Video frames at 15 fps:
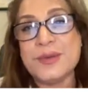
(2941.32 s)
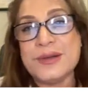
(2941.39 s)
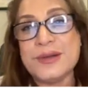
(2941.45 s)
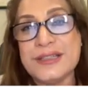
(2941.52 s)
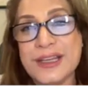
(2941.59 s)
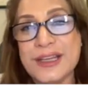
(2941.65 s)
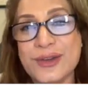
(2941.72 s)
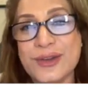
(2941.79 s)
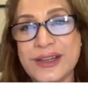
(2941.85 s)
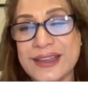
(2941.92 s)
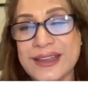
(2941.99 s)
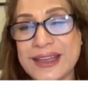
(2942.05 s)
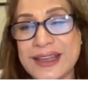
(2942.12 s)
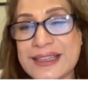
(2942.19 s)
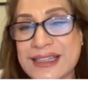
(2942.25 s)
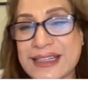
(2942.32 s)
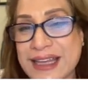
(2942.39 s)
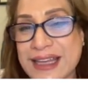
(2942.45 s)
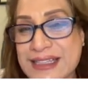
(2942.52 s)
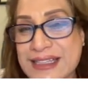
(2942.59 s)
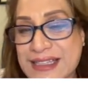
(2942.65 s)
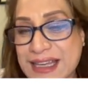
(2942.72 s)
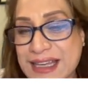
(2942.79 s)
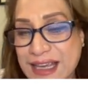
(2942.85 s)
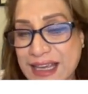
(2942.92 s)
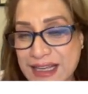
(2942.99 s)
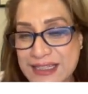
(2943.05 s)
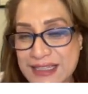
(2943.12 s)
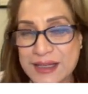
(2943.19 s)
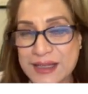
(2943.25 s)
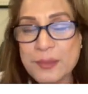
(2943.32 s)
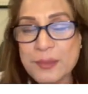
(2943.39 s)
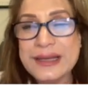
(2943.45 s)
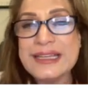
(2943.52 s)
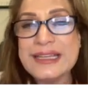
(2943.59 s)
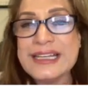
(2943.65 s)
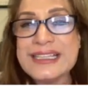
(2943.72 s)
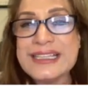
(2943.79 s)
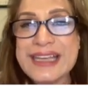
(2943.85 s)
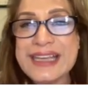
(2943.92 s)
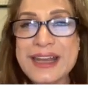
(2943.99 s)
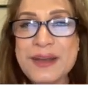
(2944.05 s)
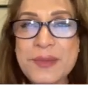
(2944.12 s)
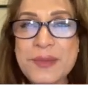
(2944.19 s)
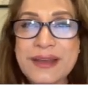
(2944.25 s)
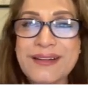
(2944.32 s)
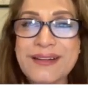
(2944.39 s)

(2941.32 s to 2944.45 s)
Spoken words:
particular thing is. And I see somebody just sent me a